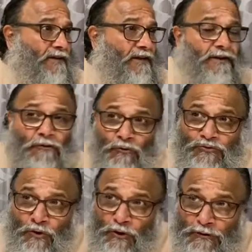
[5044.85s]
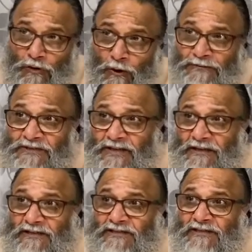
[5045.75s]
He knows all the
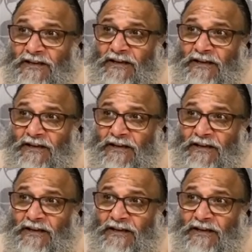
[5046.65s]
obstacles.